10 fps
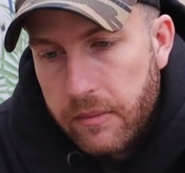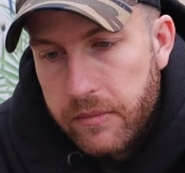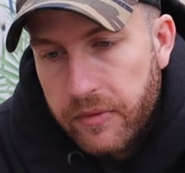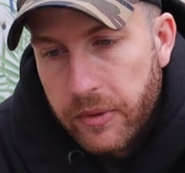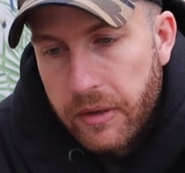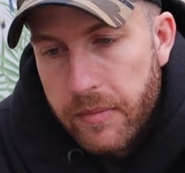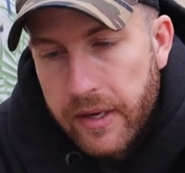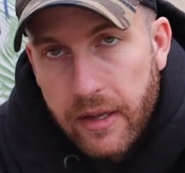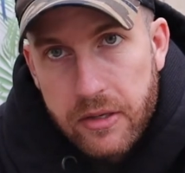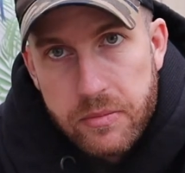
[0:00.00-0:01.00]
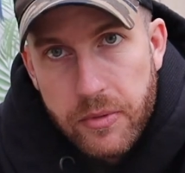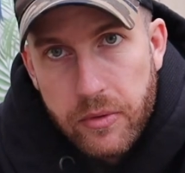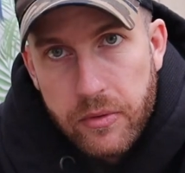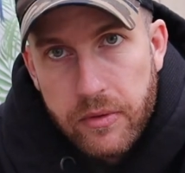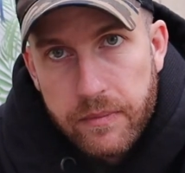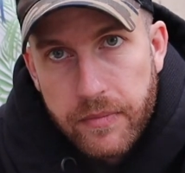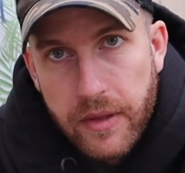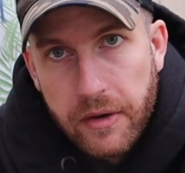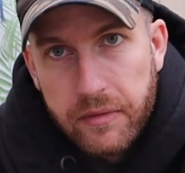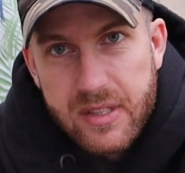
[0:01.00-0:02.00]
If we can make that smooth, and
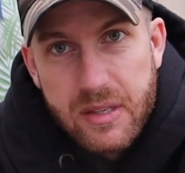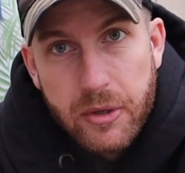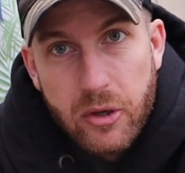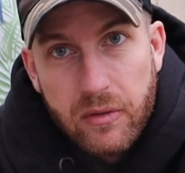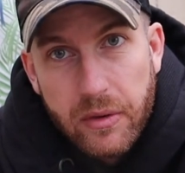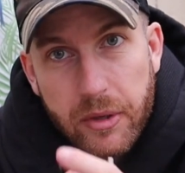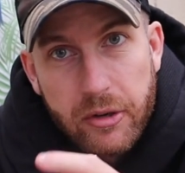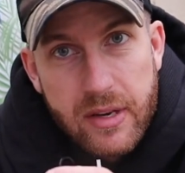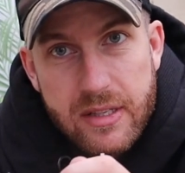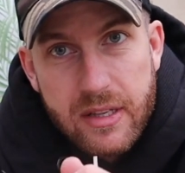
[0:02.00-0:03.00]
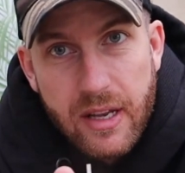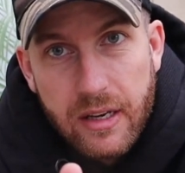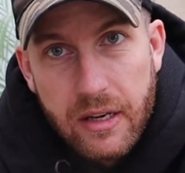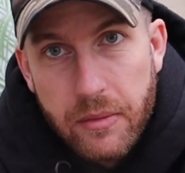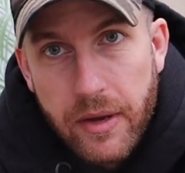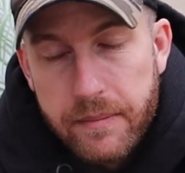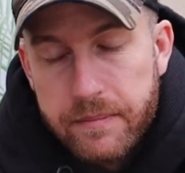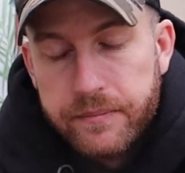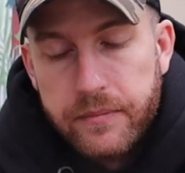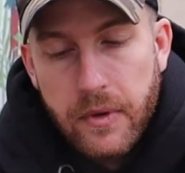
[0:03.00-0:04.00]
then obviously we cover it with grease at the end anyway.
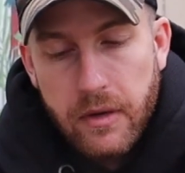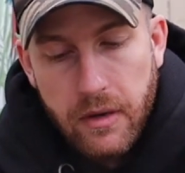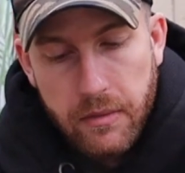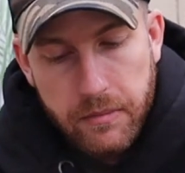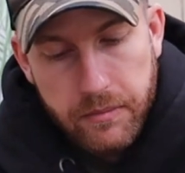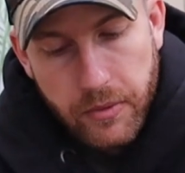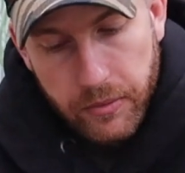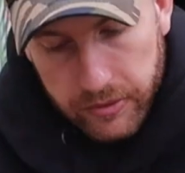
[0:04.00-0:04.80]
But we'll